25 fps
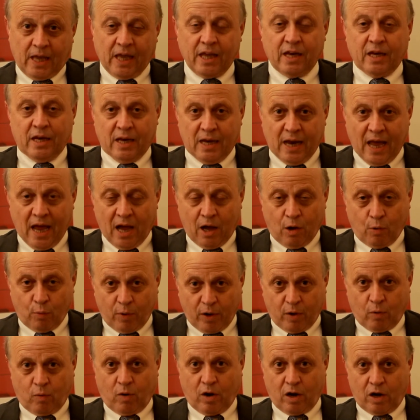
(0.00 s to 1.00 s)
It now
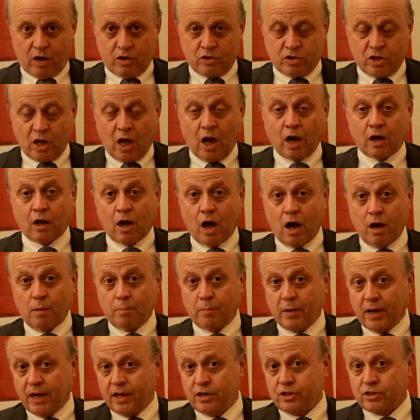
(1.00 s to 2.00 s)
requires a
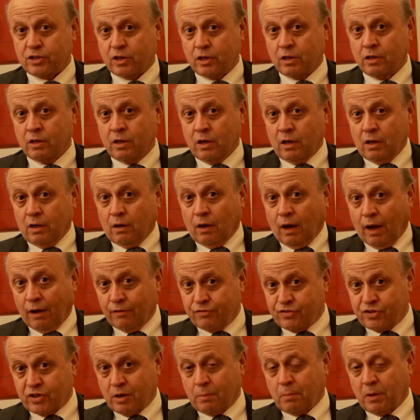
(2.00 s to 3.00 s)
combination
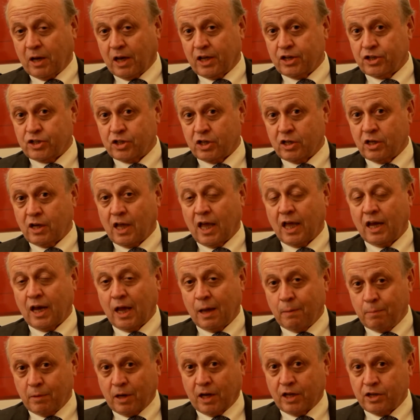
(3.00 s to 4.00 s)
of simulation
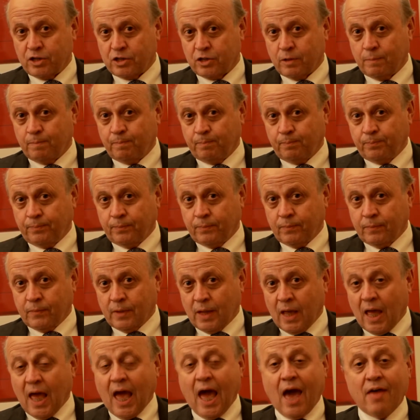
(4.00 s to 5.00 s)
and emulation.
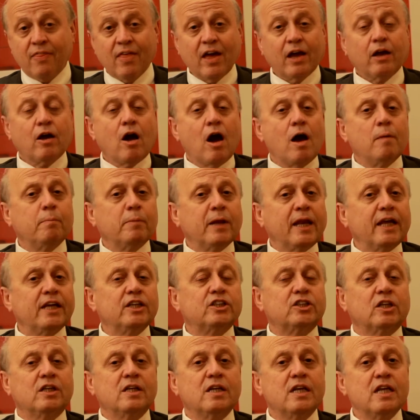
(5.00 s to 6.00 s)
And that
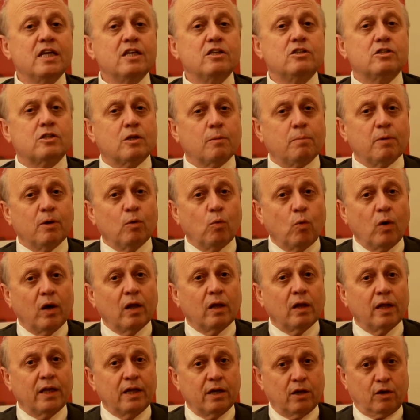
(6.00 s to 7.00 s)
combination needs to be
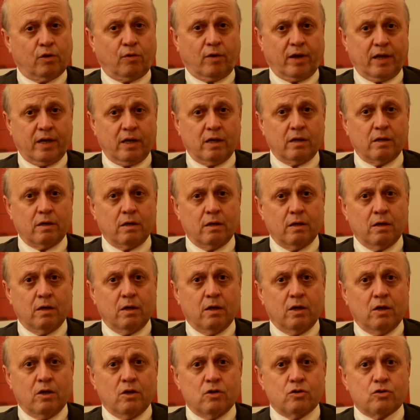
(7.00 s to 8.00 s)
well integrated
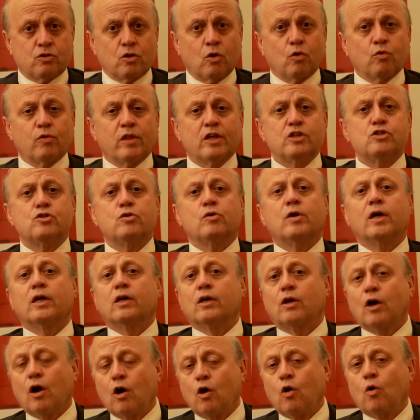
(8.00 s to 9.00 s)
so that you
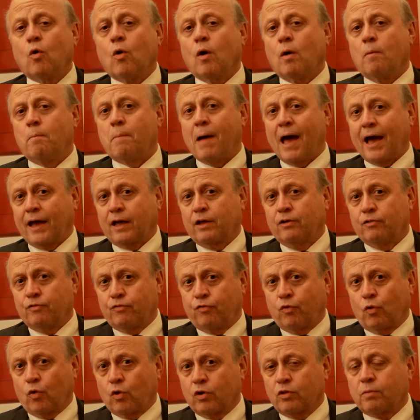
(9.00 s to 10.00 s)
can go back and
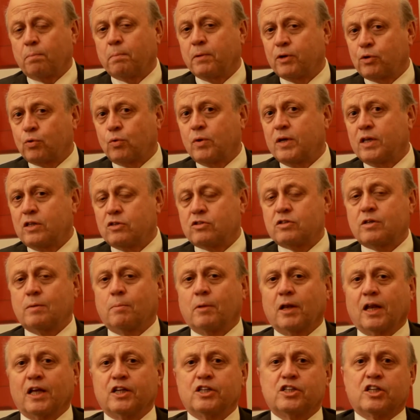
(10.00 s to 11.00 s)
forth between
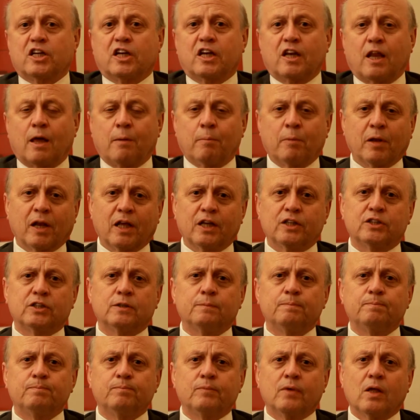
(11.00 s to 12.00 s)
simulation and
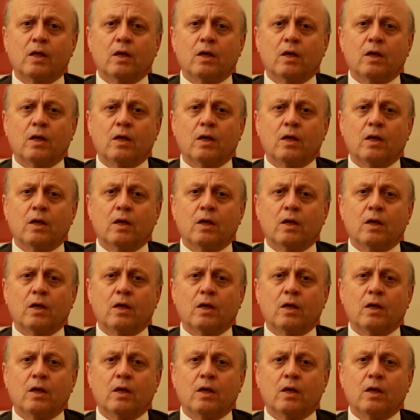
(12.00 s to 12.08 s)
emulation,